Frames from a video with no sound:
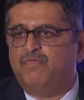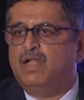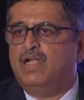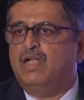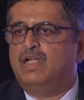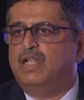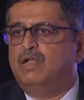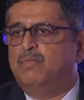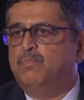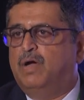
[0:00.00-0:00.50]

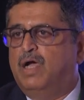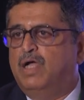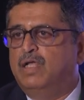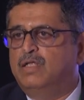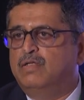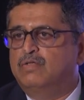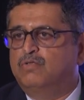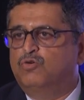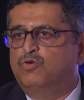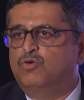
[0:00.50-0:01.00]
went and
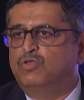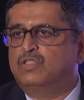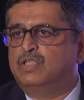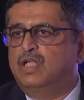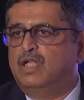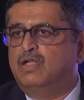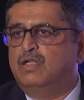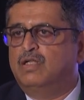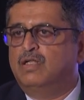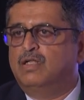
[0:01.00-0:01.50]
goes
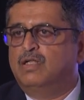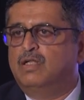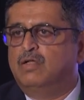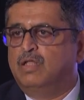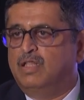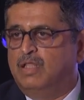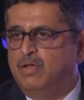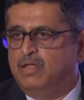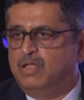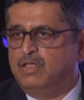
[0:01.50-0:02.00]
and
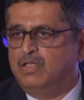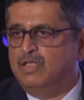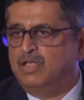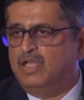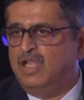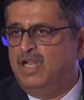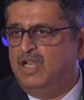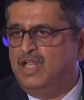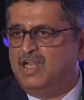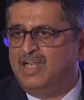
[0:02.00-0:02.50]
the
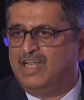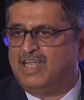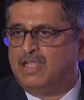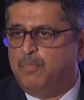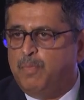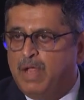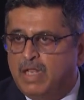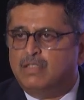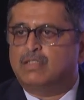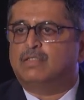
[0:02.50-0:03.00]
dealer
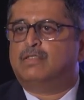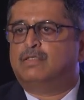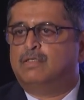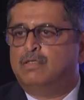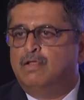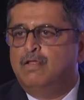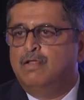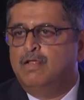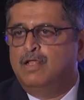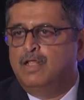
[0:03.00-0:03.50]
recommends
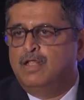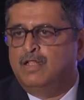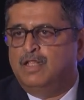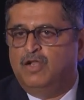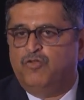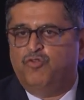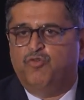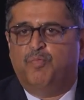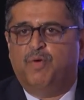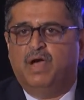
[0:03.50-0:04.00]

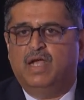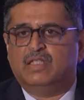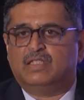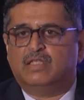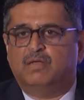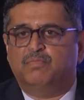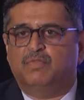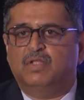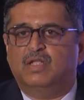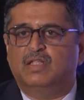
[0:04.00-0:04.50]
that you buy
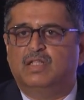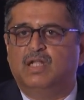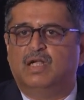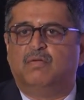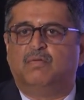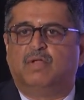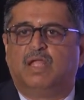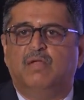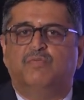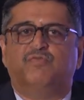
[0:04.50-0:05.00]
something
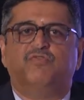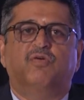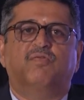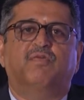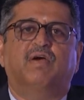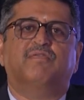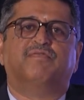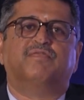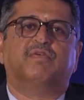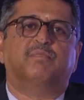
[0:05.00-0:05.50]
that keeps your
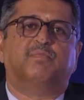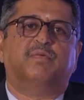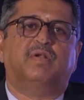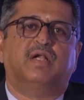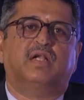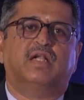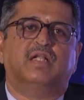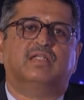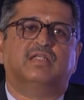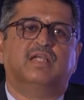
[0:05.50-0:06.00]
wife
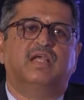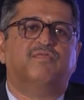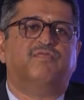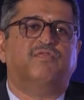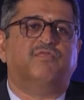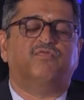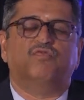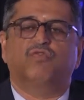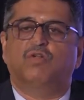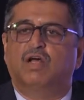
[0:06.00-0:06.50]
completely safe
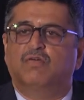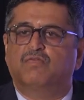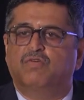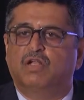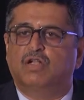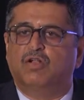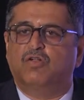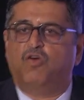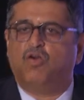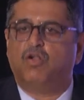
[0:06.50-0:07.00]
if you love
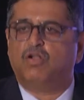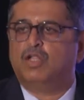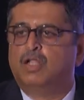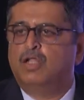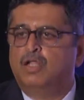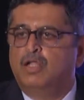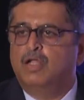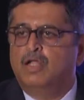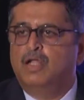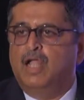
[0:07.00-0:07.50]
her a lot,
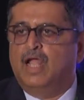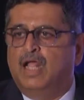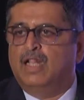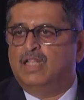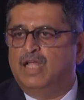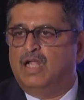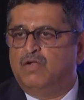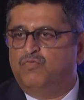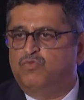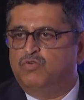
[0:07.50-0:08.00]
and
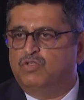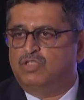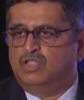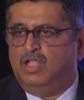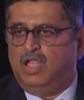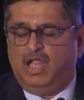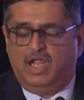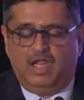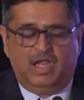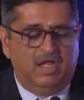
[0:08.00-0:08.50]
that was
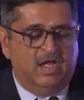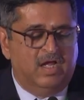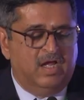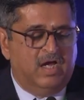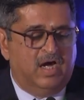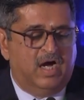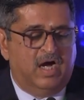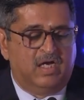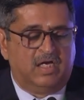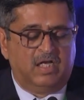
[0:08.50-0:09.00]
the
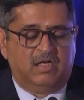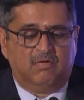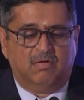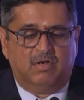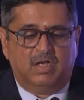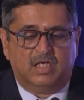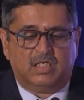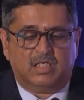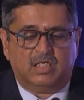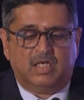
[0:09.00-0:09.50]

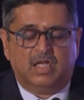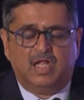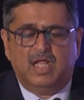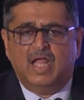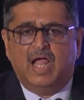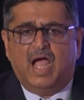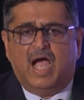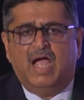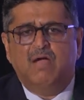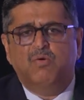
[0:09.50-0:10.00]
articulation.
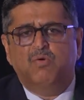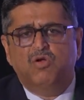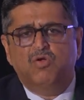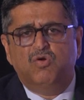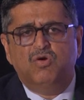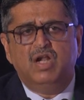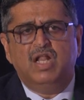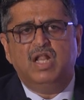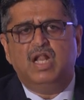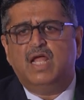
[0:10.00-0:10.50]
I would
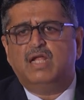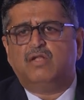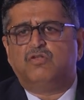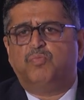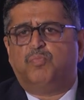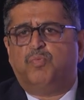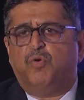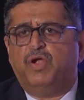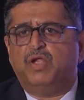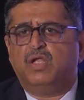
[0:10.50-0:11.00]
only like to
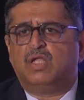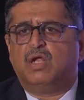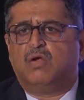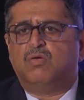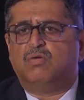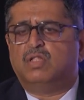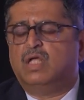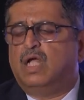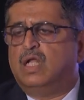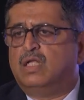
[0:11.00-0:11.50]
point
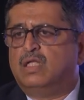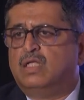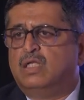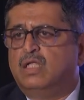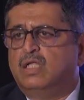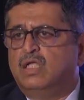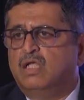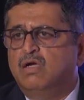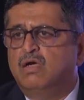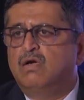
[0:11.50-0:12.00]
out that
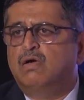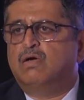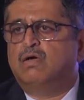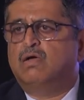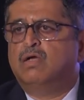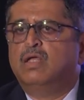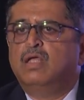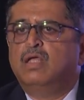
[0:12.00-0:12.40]
here,